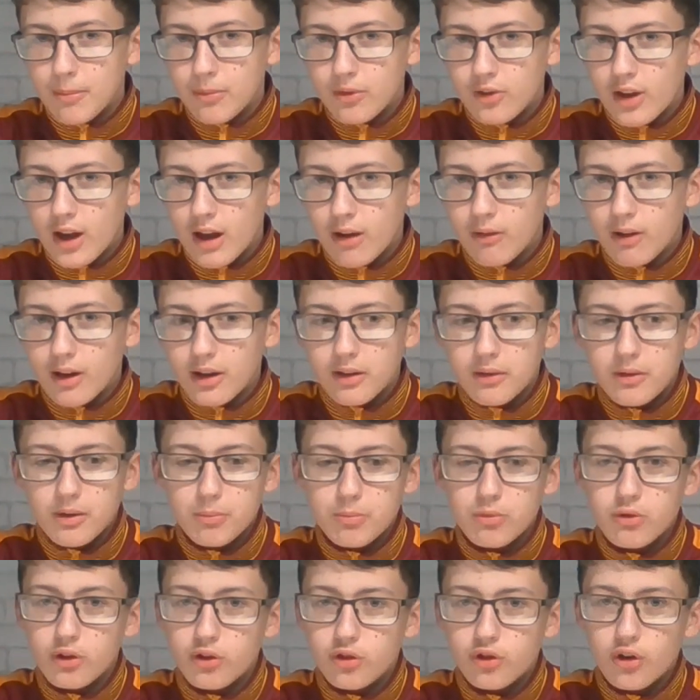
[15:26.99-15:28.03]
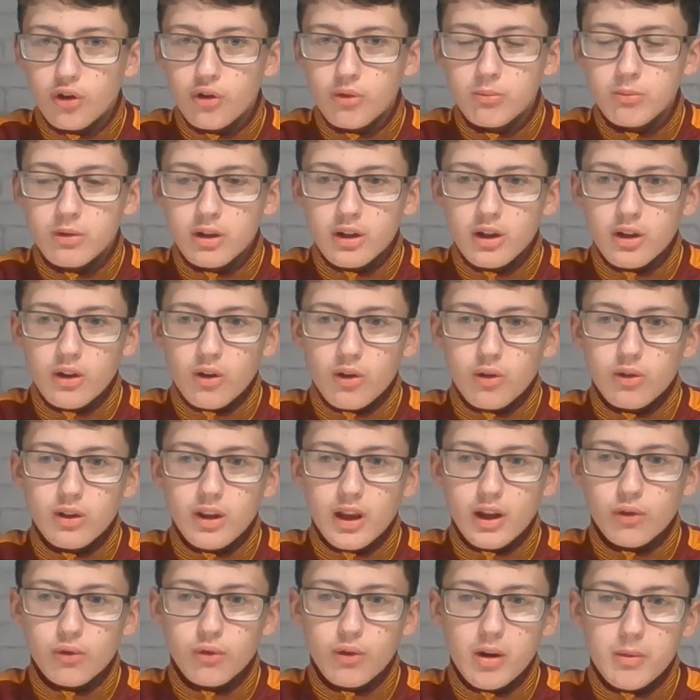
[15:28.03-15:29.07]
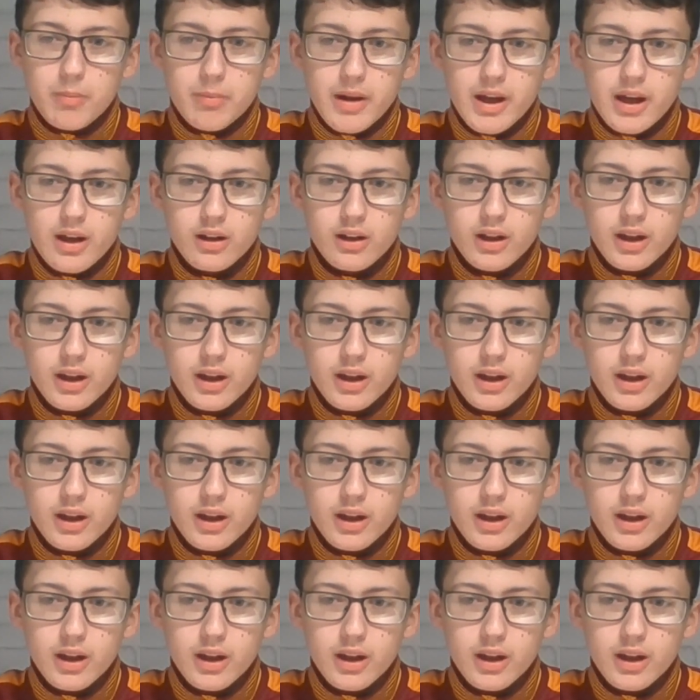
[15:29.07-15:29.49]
I'd presume, unless we appeal it.